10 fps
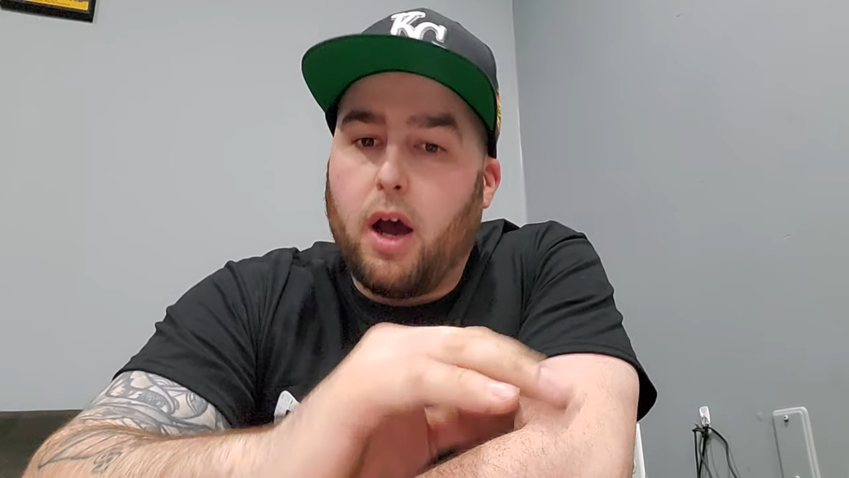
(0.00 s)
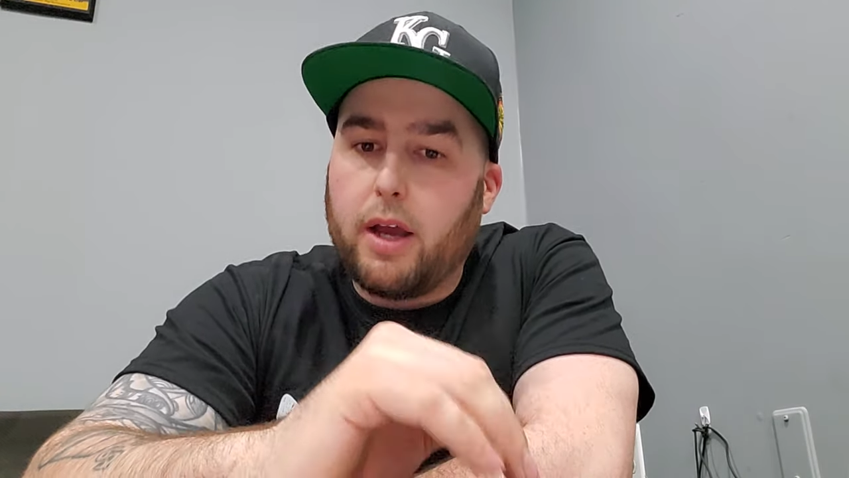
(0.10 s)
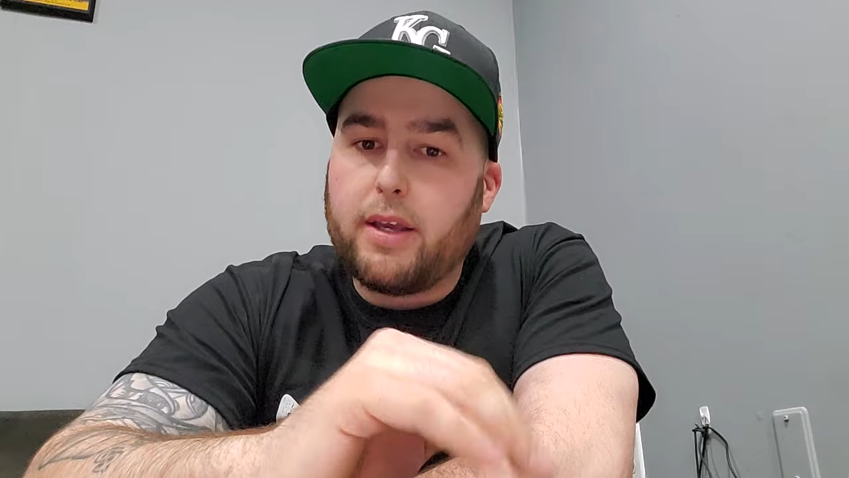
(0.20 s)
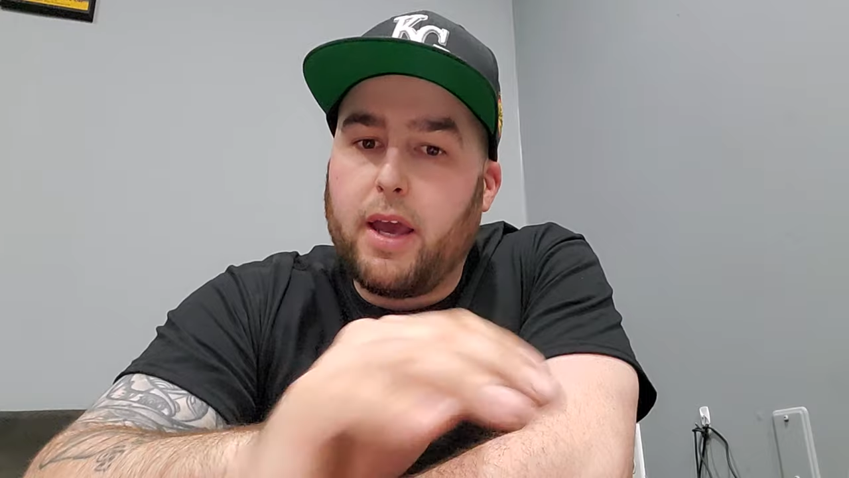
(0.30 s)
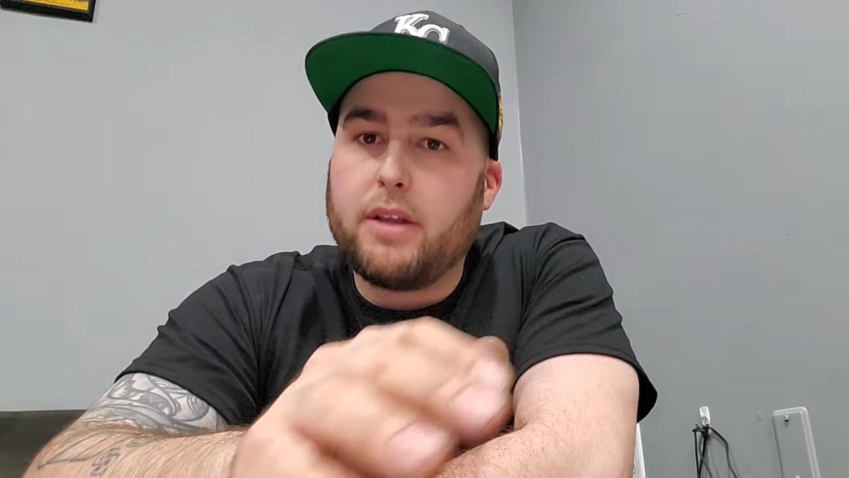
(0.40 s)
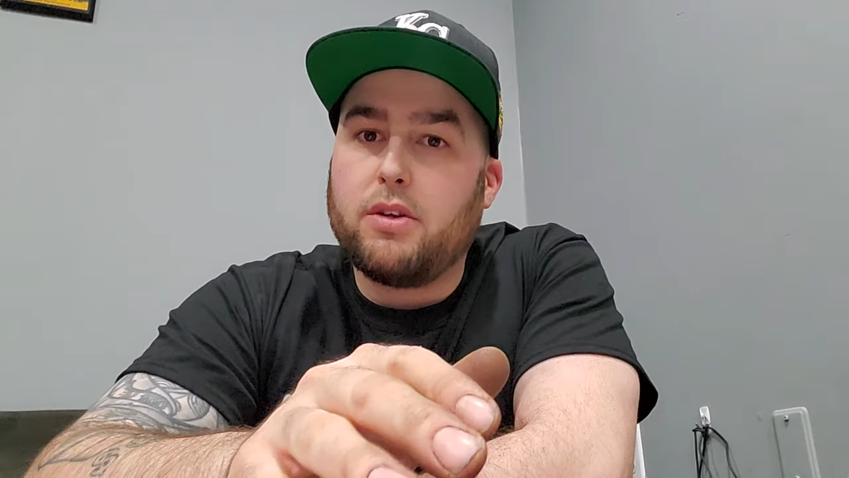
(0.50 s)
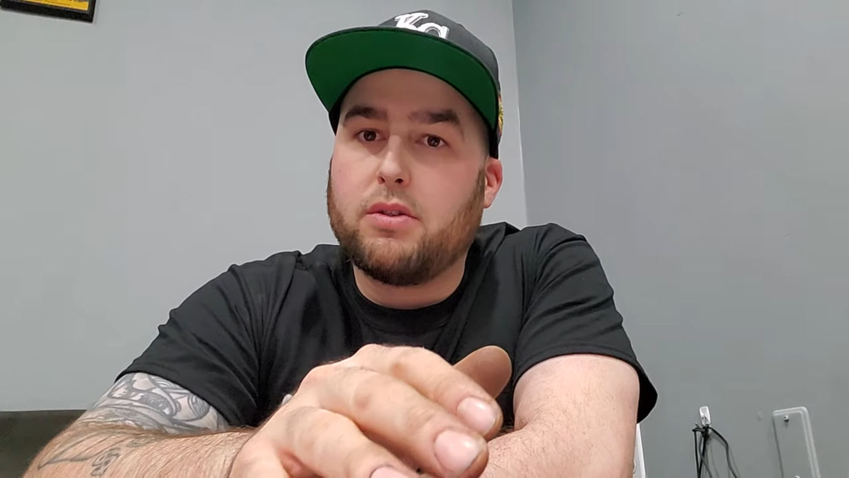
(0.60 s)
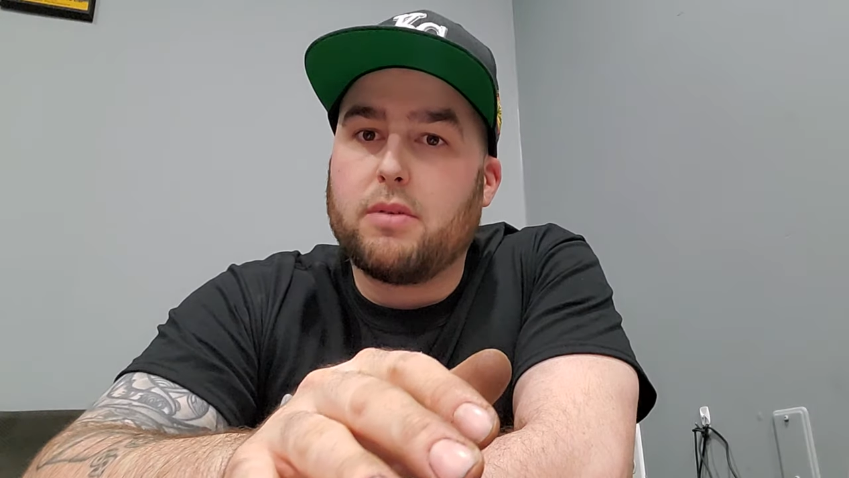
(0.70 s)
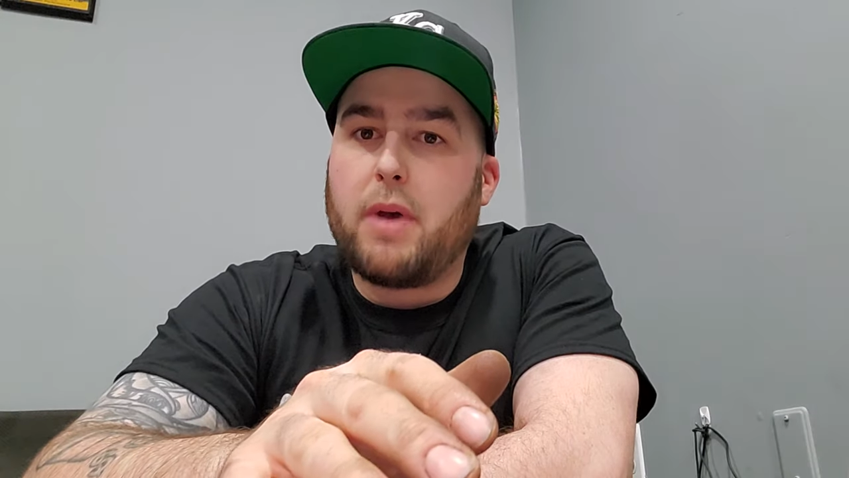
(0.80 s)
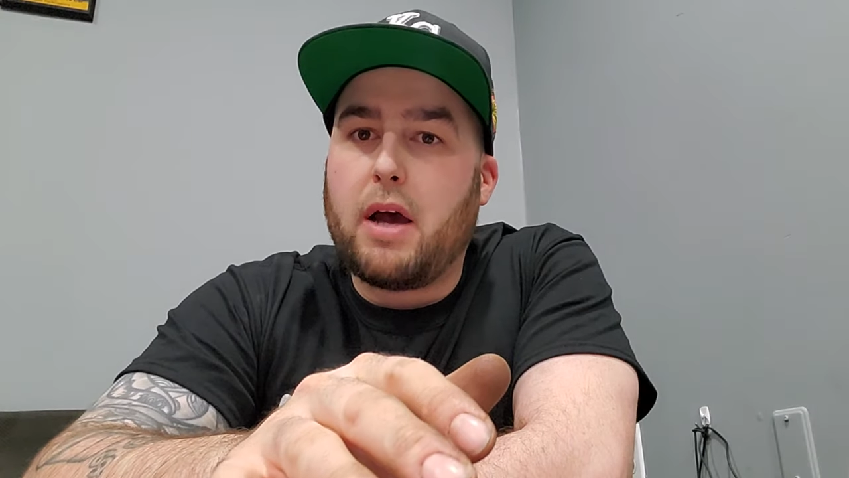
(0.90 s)
I can do
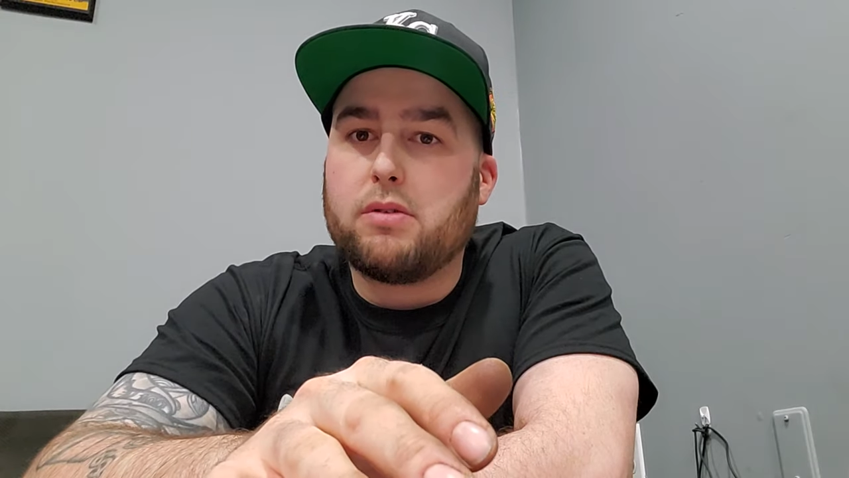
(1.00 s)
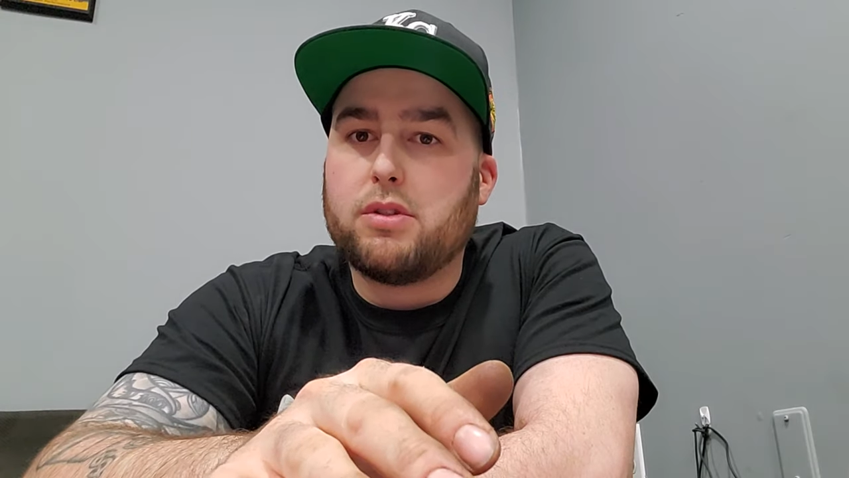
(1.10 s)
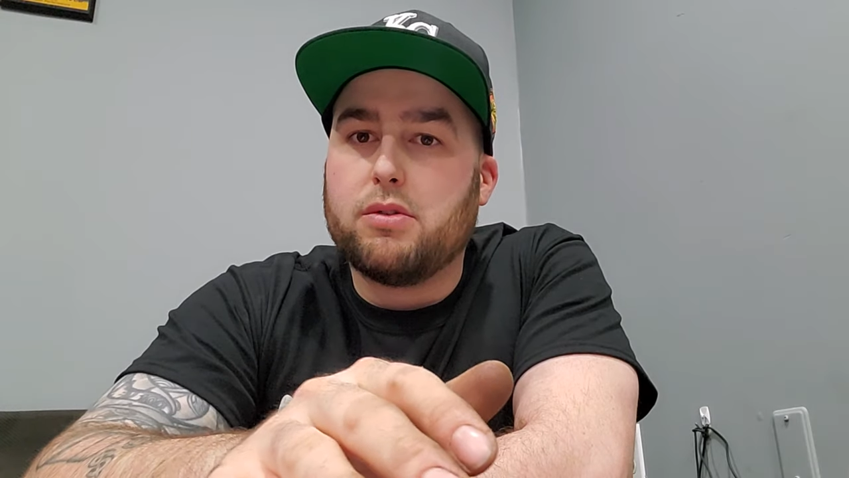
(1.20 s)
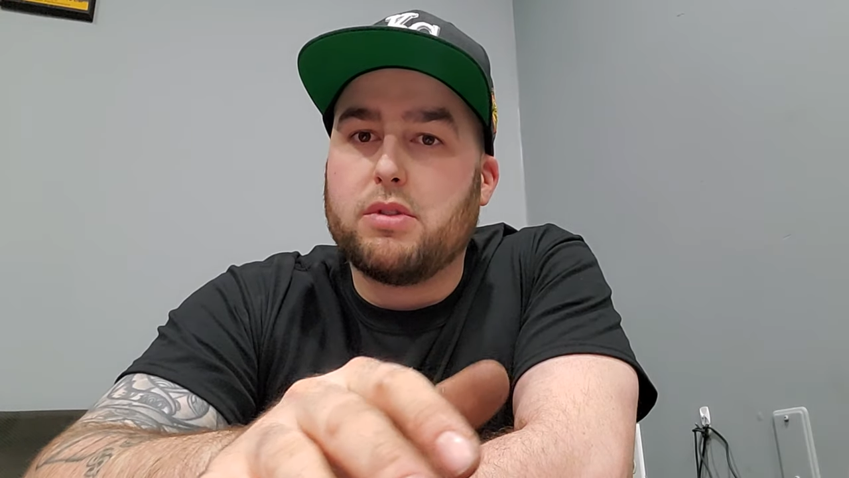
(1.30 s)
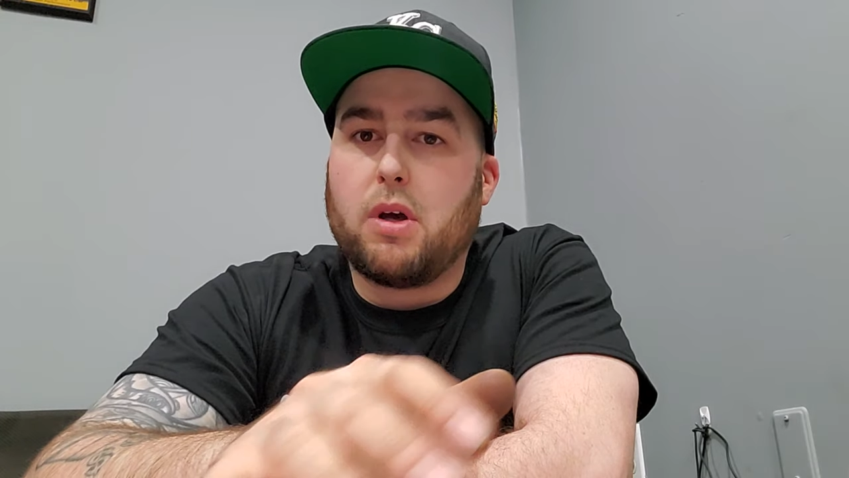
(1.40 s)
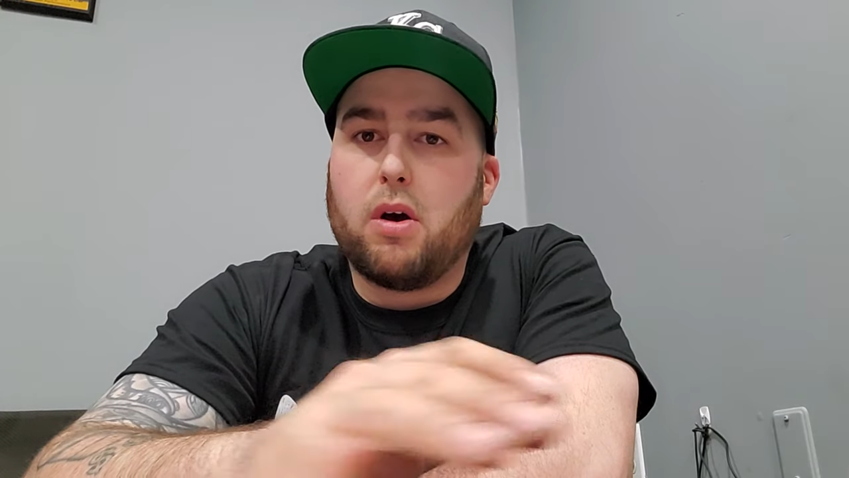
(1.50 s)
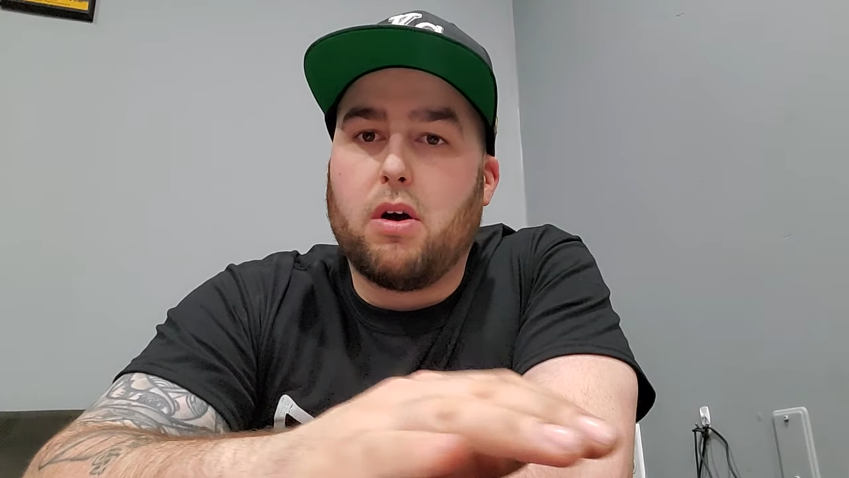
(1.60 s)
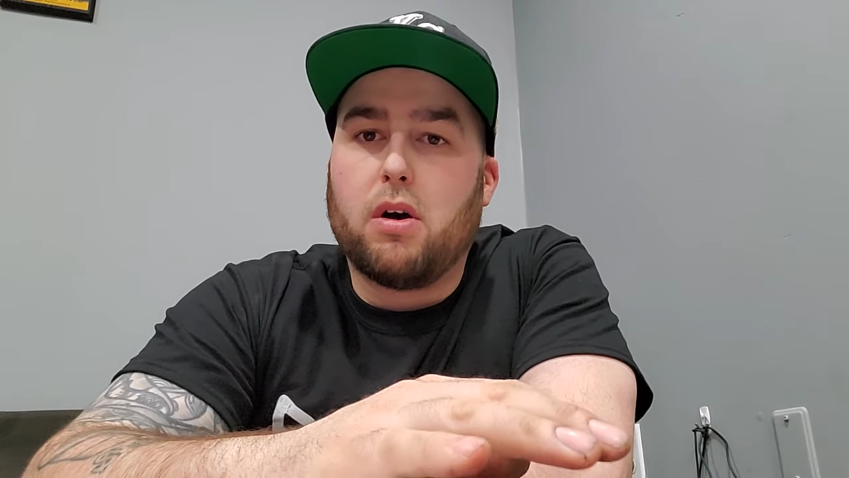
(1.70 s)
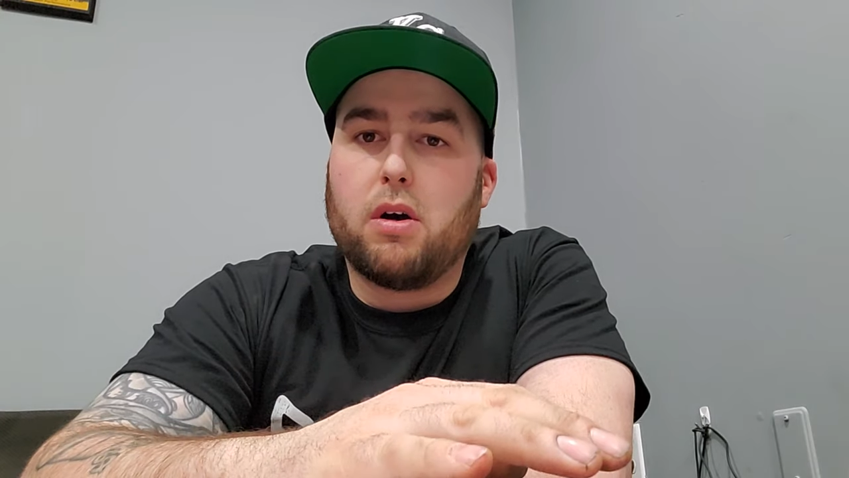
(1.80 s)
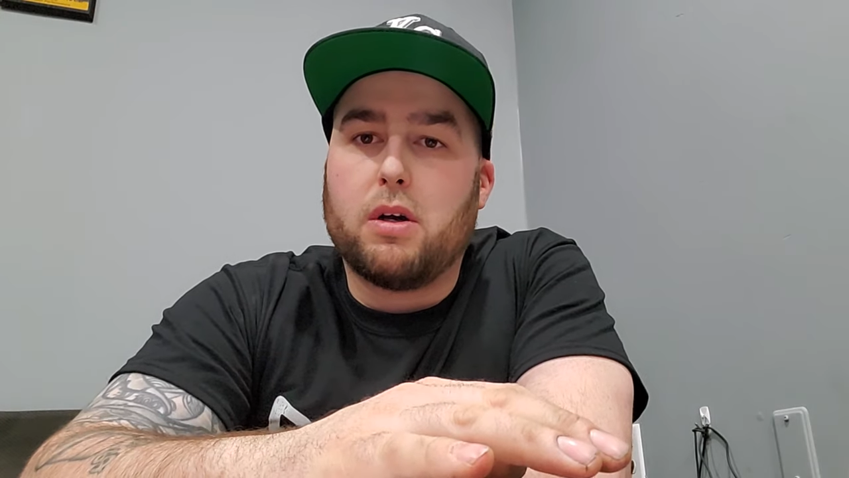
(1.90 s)
some how-tos
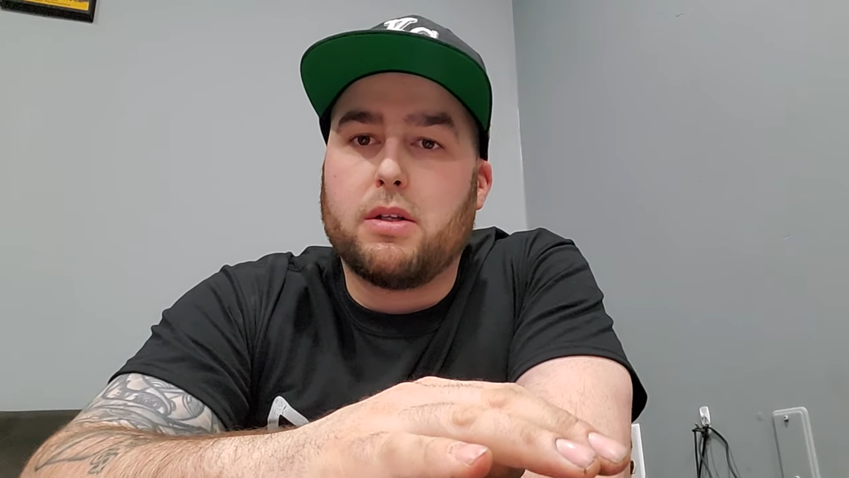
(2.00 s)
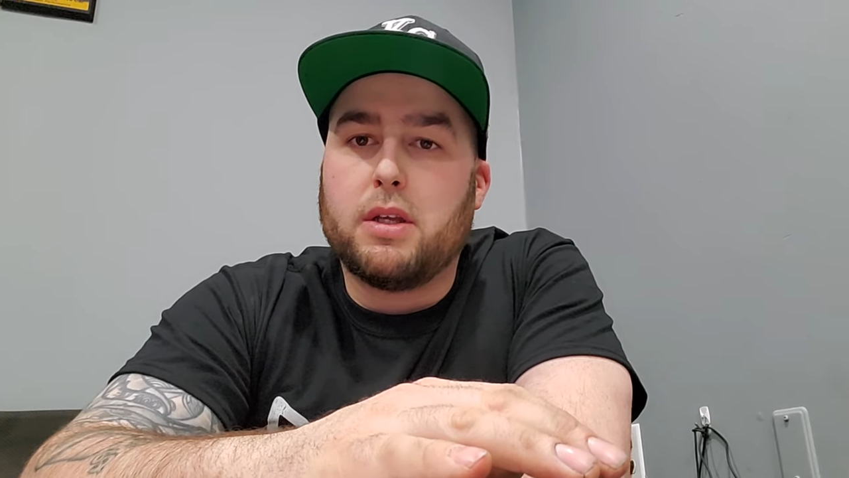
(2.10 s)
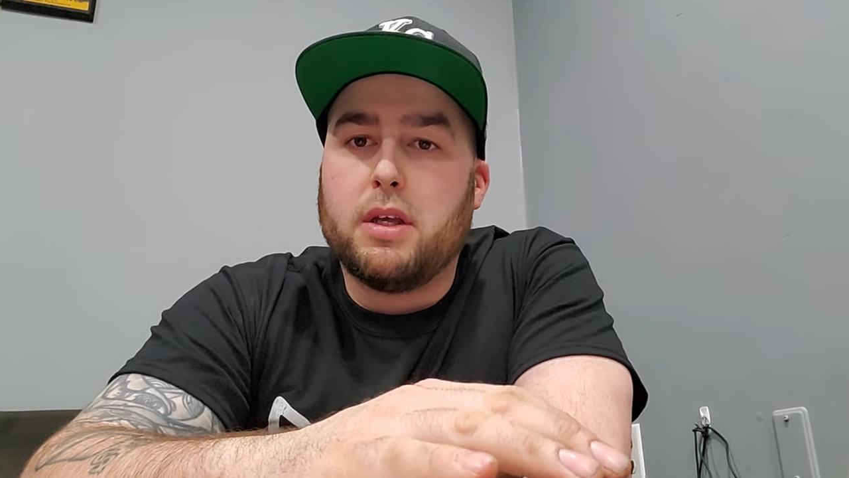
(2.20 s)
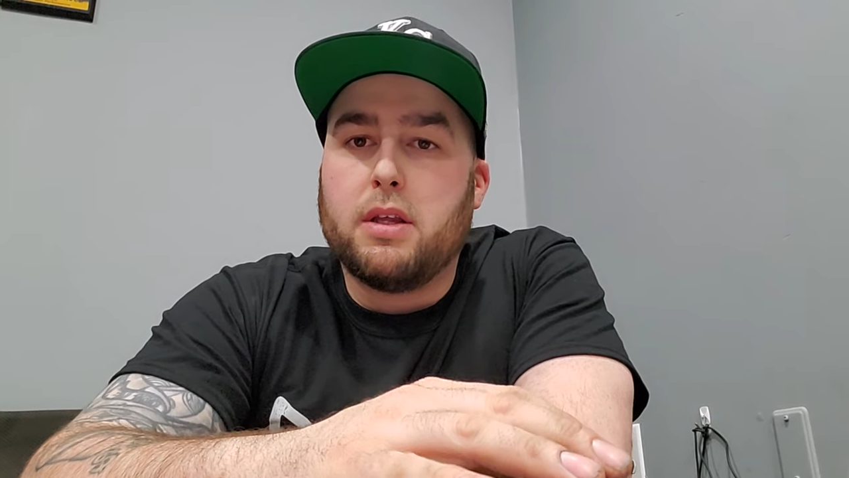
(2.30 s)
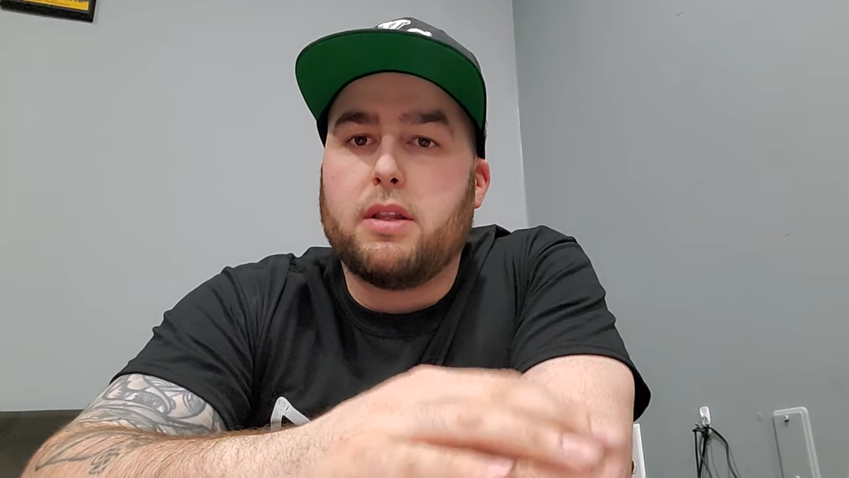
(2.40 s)
on